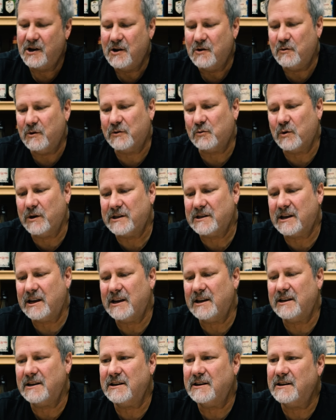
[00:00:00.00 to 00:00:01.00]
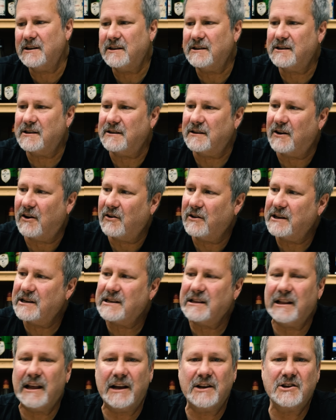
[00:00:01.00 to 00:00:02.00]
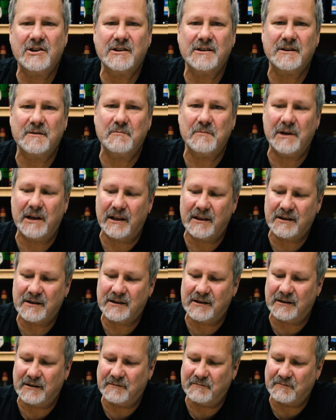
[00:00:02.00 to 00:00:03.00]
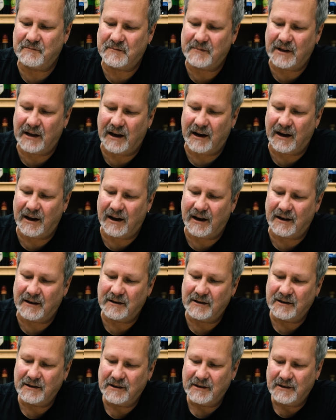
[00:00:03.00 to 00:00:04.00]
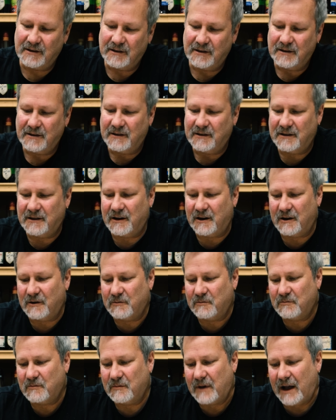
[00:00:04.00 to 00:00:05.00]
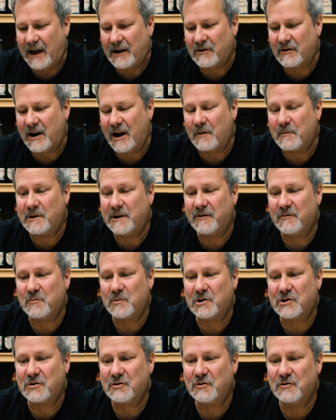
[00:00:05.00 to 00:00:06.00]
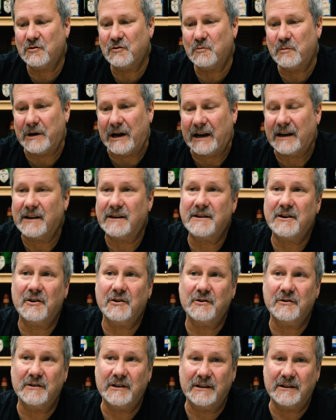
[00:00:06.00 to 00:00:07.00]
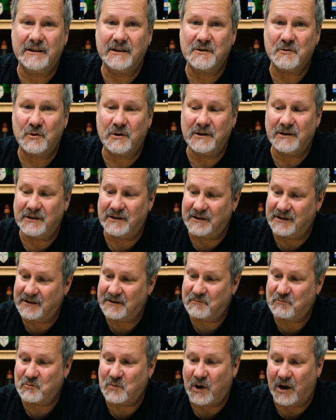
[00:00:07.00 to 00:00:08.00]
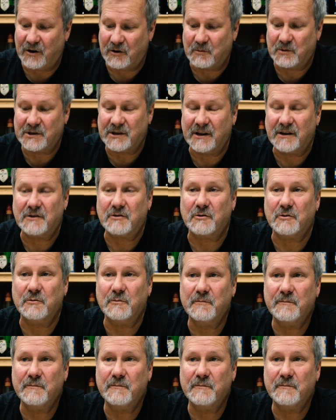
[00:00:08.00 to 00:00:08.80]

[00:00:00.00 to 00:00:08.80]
with whiskeys and all these legends and myths, and I don't know how many of them are true, but I can tell you that this one is 100% true.